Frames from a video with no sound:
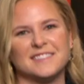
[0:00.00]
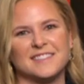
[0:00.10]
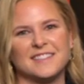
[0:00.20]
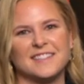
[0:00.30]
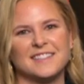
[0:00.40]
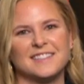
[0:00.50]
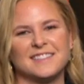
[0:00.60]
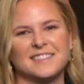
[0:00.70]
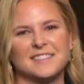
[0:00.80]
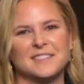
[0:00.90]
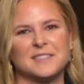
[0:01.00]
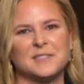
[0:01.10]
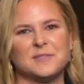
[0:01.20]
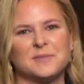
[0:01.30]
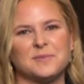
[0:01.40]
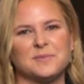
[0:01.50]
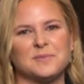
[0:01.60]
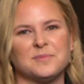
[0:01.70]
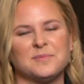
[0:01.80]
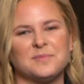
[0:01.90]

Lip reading: The person shown says nothing.